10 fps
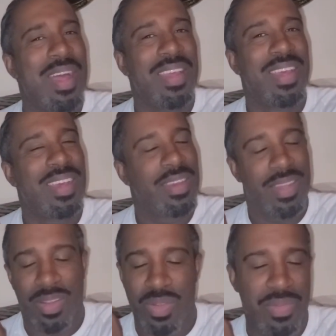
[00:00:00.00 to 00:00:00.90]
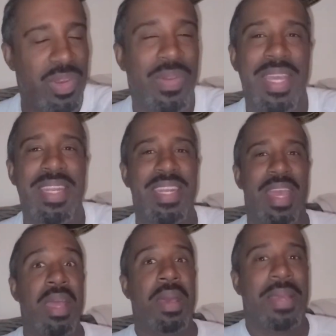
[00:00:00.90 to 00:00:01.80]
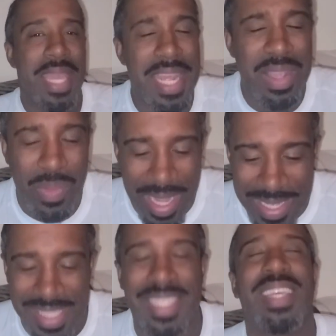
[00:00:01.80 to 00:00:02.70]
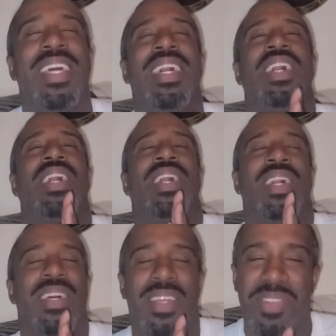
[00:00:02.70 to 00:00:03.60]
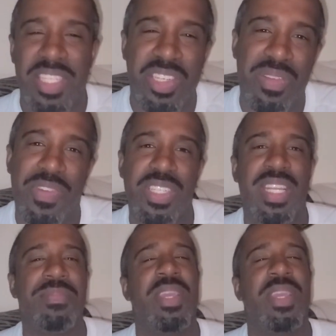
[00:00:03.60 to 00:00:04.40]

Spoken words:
I don't even know why I did that. Anyways, if this is your first time